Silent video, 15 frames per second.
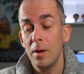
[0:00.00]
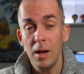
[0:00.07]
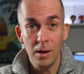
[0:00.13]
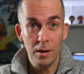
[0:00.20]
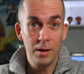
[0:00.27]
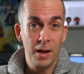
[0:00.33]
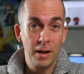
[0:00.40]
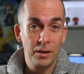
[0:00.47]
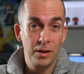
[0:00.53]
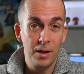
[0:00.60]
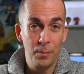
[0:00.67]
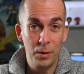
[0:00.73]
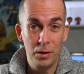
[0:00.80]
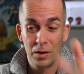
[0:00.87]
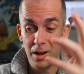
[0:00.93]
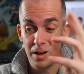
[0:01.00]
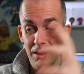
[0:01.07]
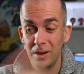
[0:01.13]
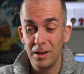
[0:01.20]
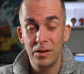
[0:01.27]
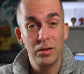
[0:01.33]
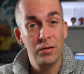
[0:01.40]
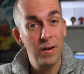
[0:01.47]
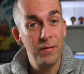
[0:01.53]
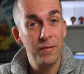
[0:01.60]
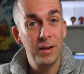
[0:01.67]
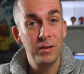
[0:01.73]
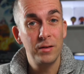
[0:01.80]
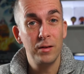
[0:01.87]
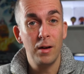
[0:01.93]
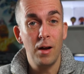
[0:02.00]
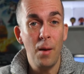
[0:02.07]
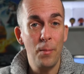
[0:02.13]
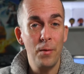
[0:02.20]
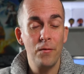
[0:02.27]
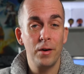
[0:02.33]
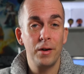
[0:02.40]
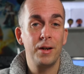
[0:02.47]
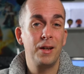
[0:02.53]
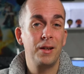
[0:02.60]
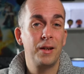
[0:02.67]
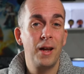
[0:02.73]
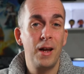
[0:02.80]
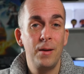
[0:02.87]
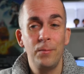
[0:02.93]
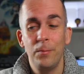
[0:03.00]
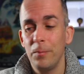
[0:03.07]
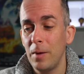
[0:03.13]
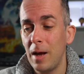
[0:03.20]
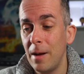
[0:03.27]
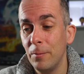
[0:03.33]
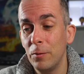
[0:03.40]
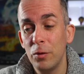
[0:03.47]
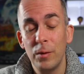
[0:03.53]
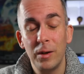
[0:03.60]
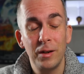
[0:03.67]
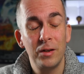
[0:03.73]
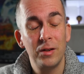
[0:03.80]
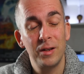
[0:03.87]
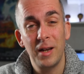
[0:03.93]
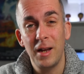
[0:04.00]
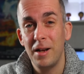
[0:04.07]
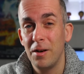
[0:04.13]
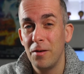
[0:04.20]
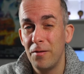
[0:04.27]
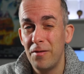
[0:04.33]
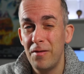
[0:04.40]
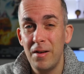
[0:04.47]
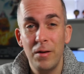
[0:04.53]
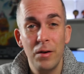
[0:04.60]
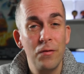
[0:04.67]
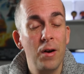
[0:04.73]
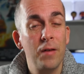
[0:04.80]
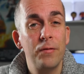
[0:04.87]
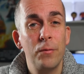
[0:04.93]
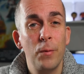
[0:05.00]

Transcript: and the next step is getting these graphics up and running in the game. I'm doing this again in a very rough